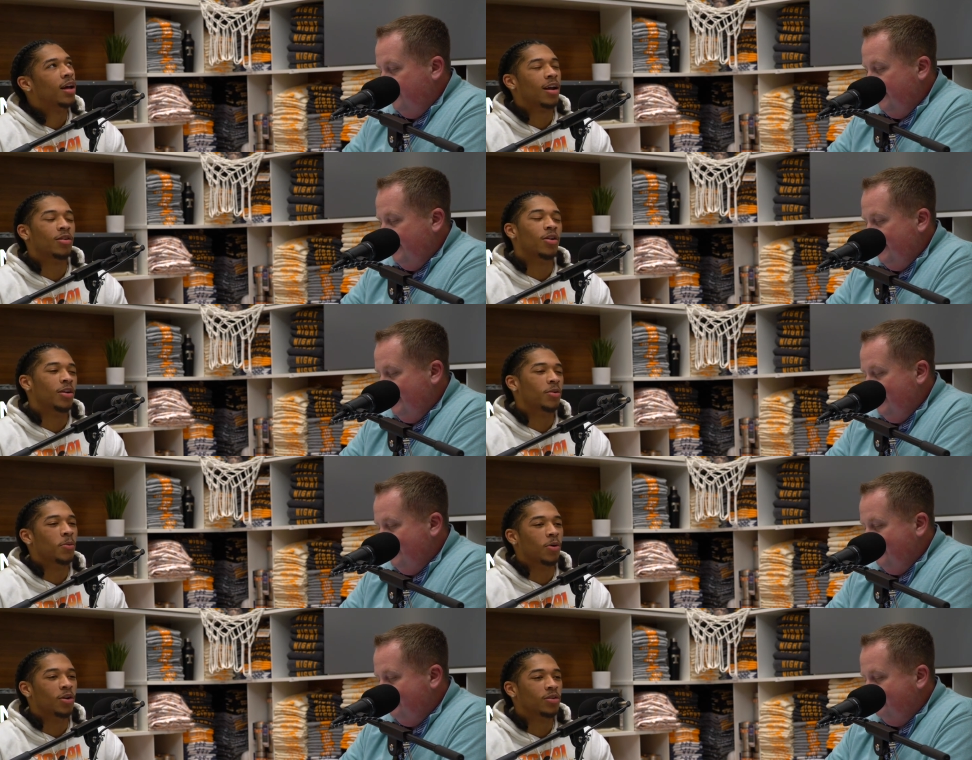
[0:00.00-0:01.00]
Speaker 1: I don't know the
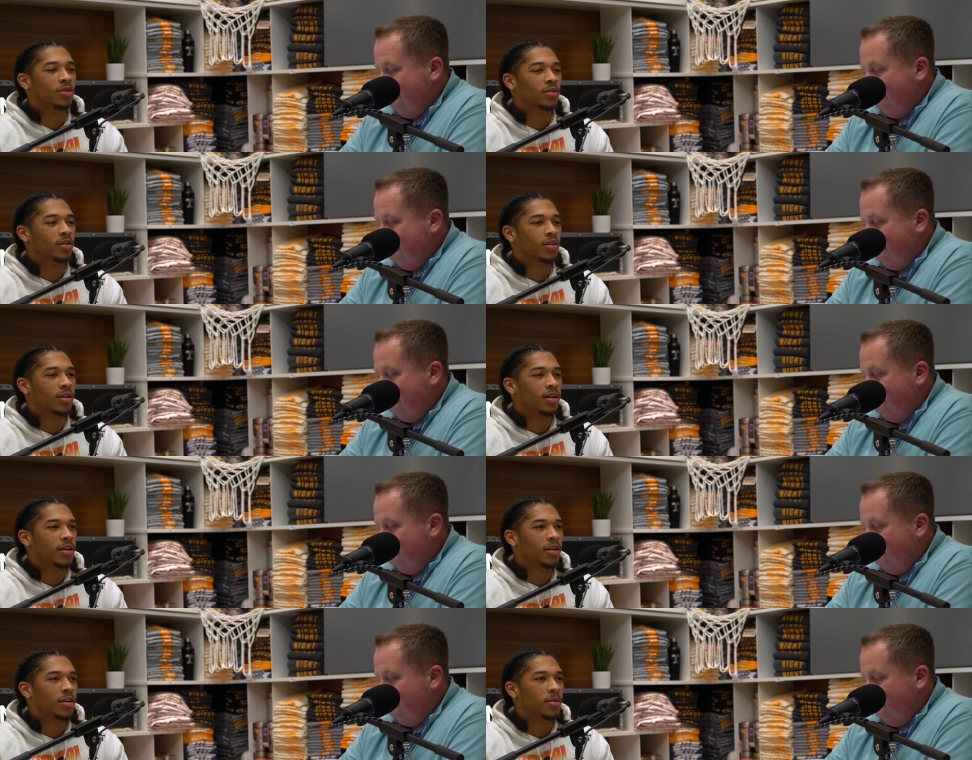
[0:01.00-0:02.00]
word,
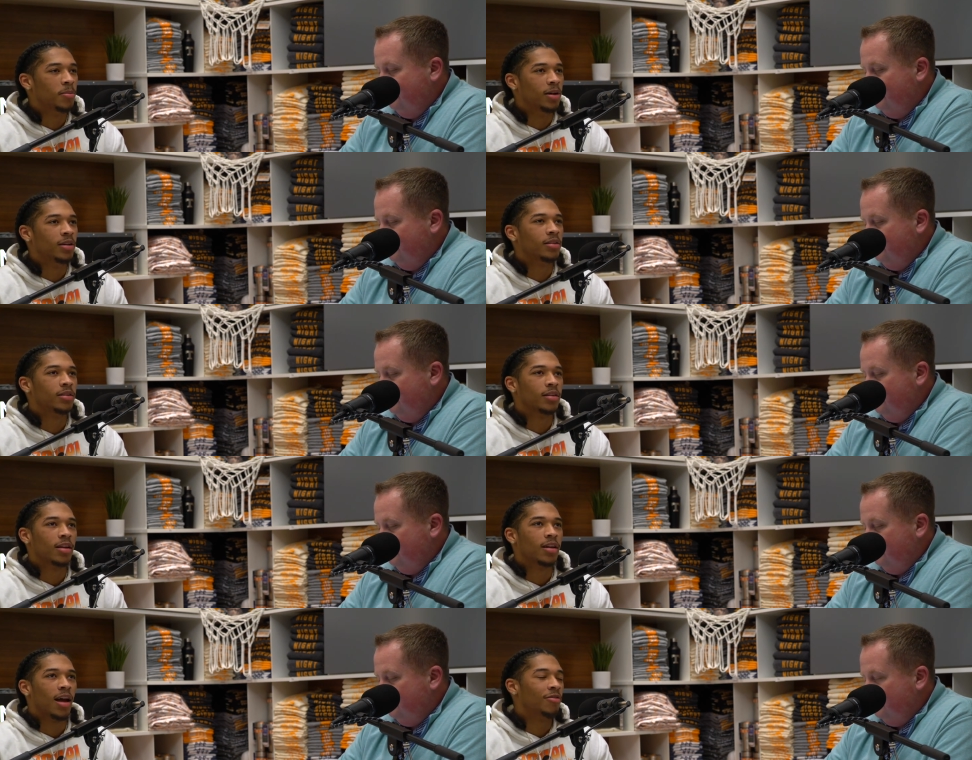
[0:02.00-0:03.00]
but
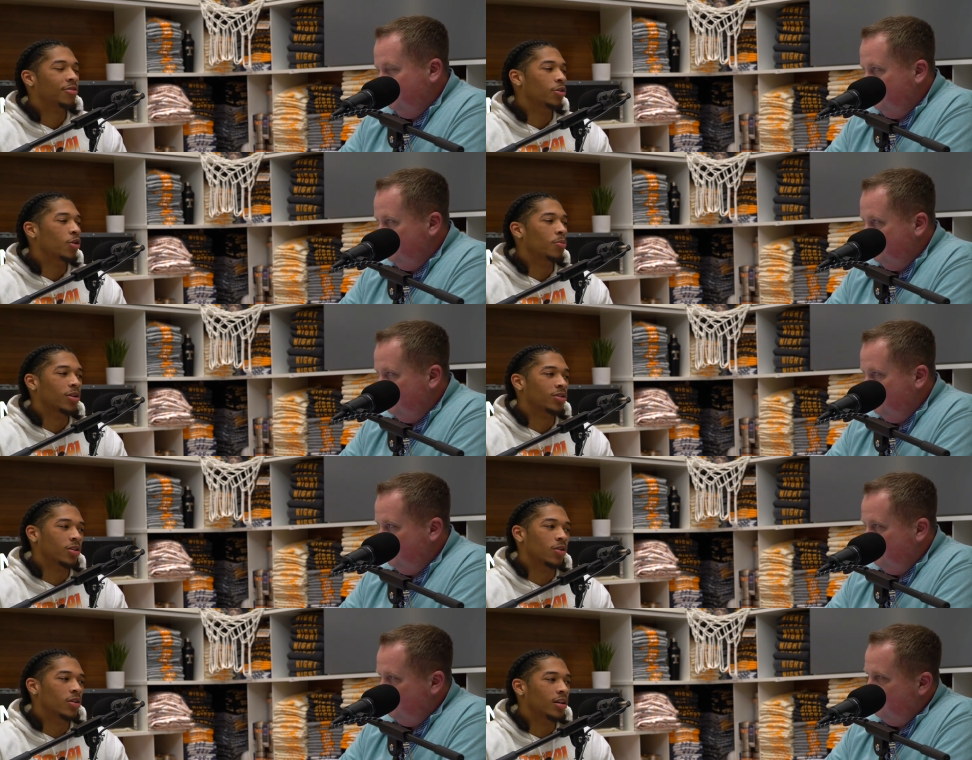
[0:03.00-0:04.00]
I feel no pressure
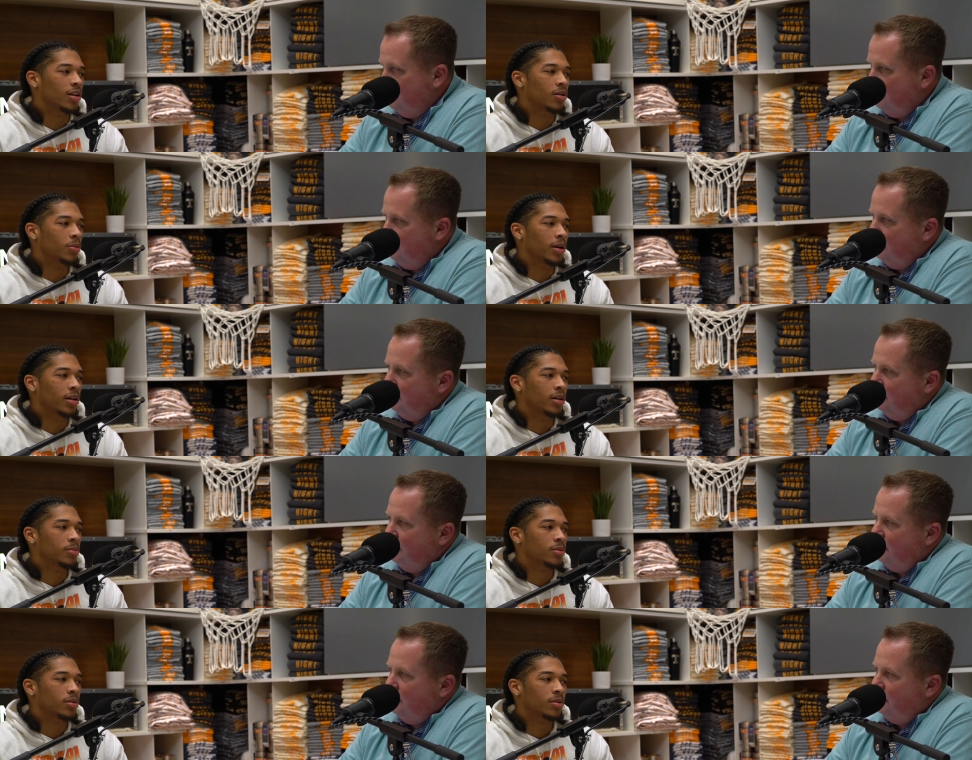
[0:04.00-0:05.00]
going into uh, away
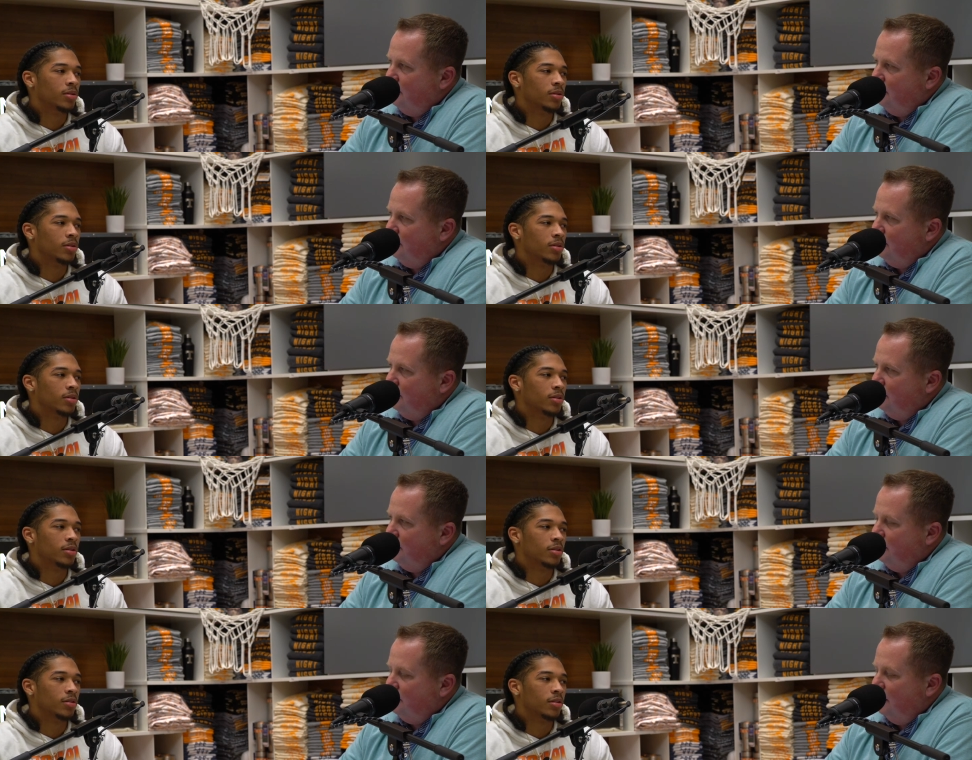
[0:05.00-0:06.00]
games.
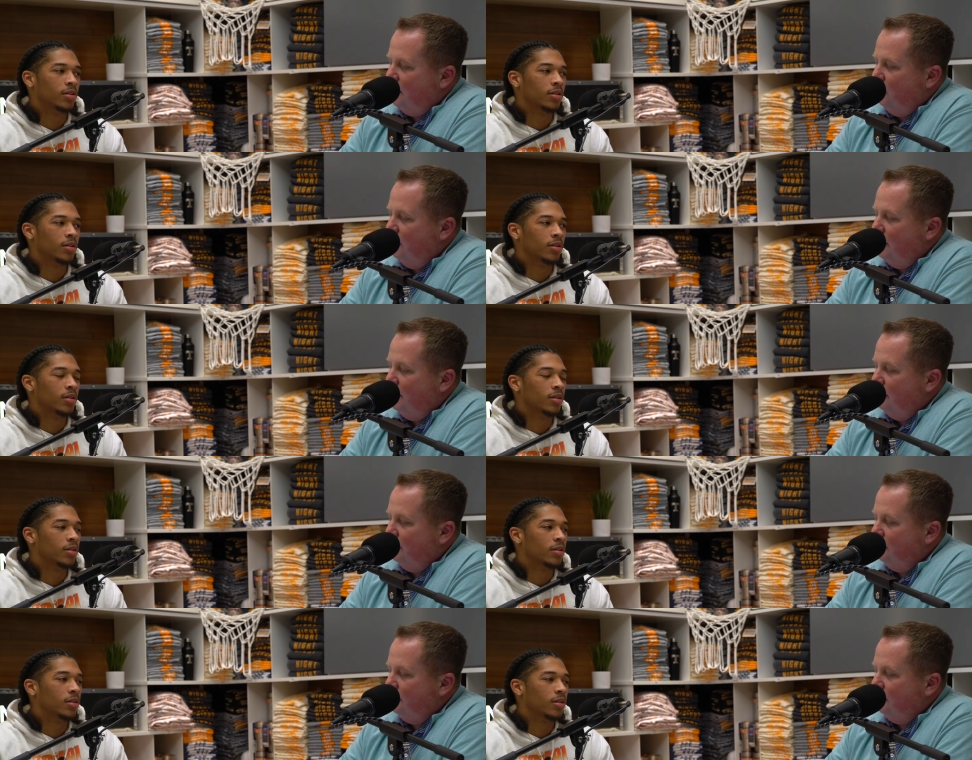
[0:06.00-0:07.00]
Speaker 2: Take away
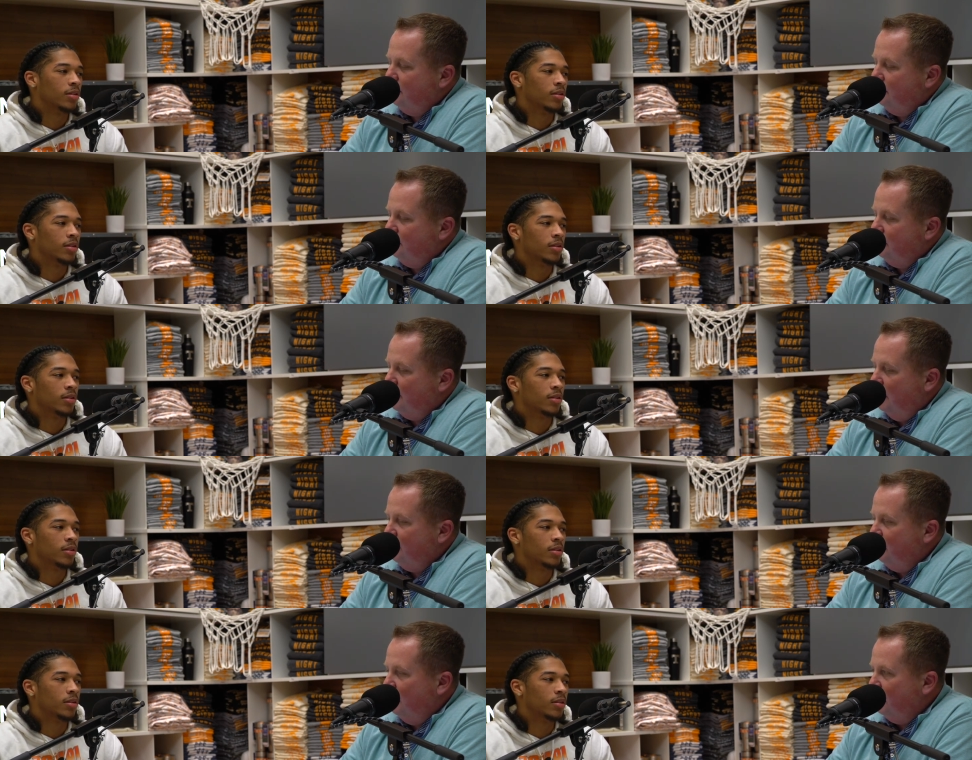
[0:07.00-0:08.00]

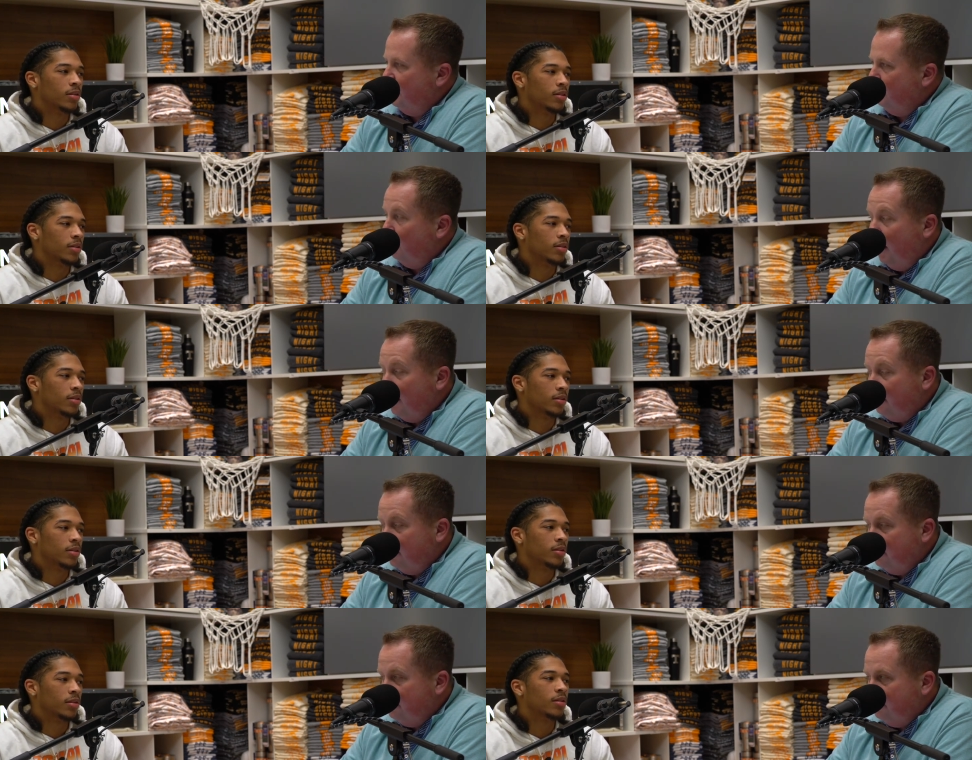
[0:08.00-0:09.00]
Thompson-Boling and Pratt.
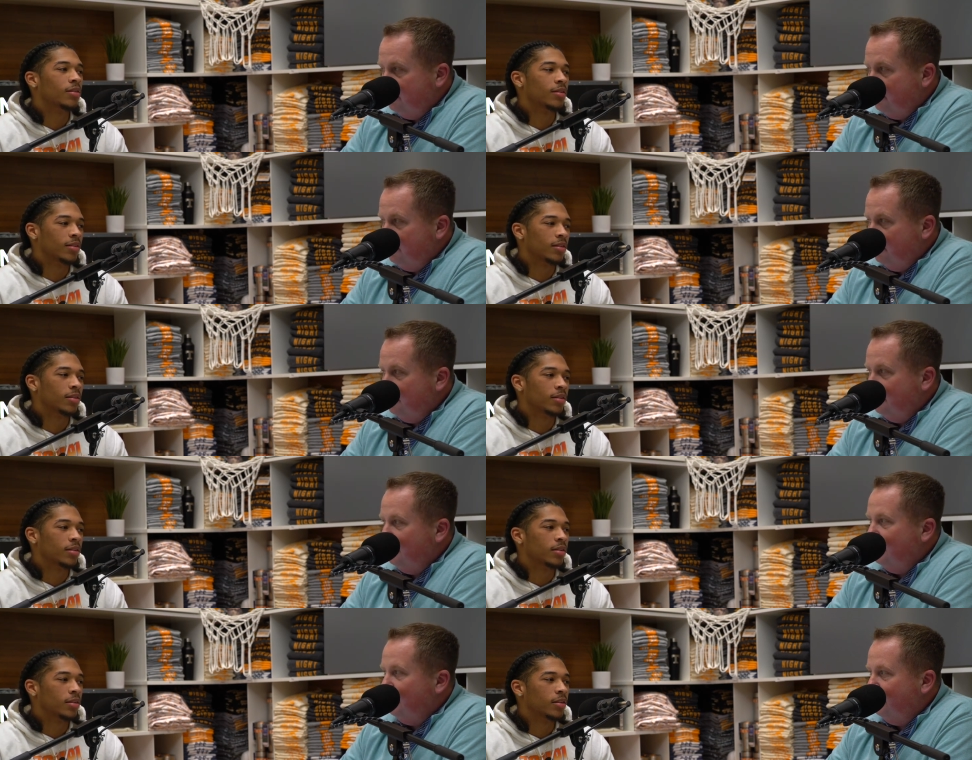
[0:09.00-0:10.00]

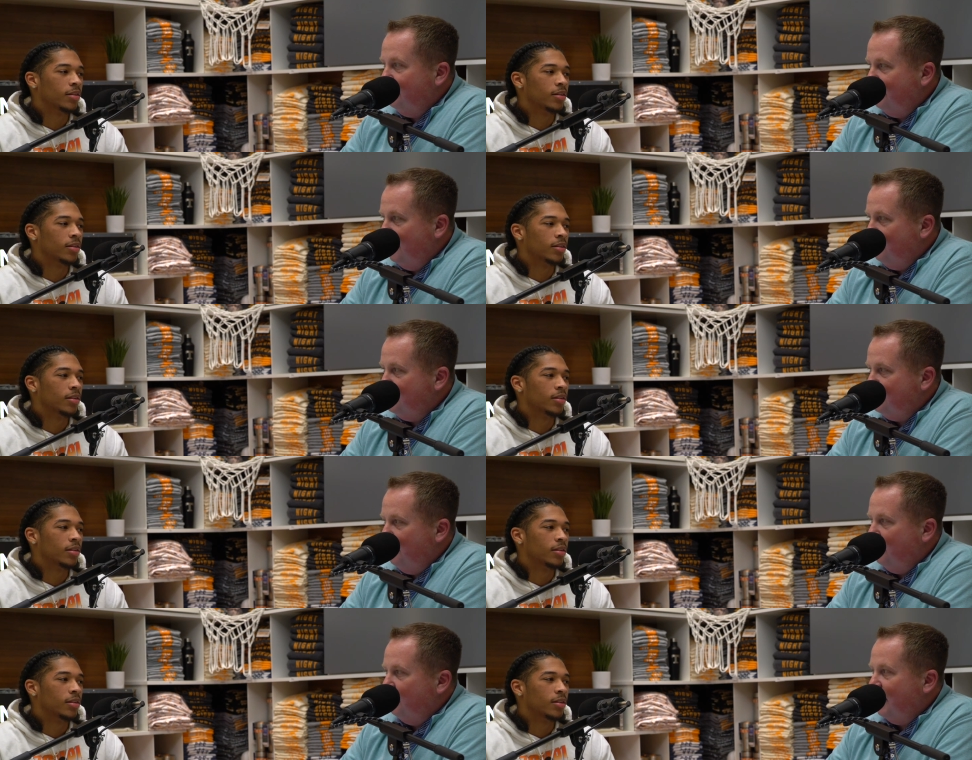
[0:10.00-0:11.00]
Favorite
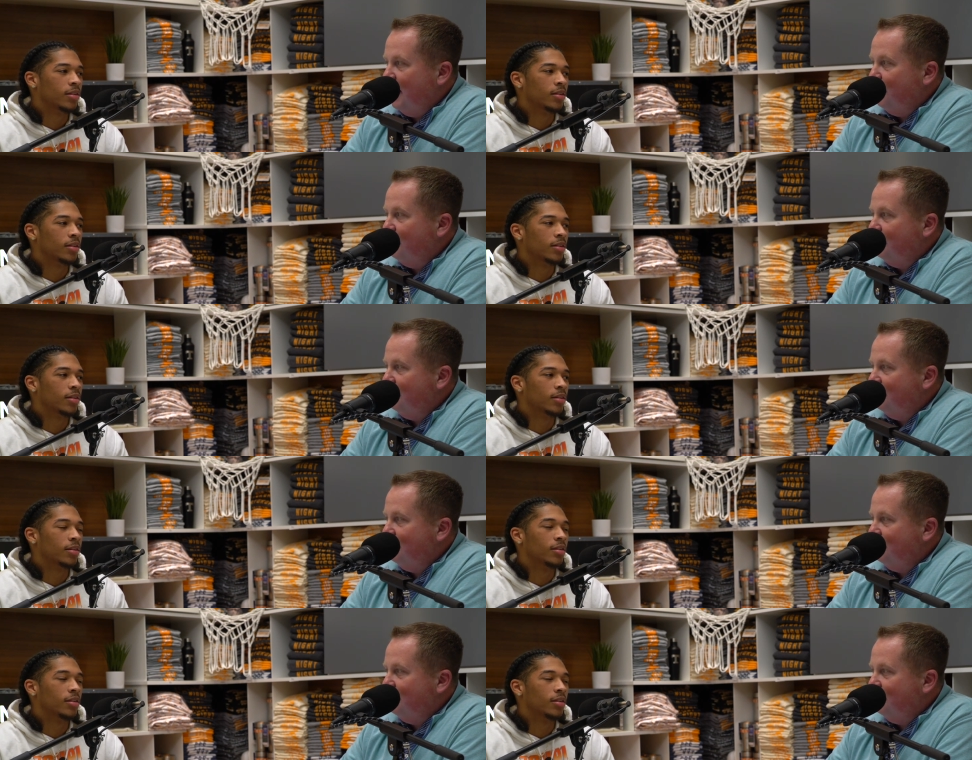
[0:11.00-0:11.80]
spot on campus.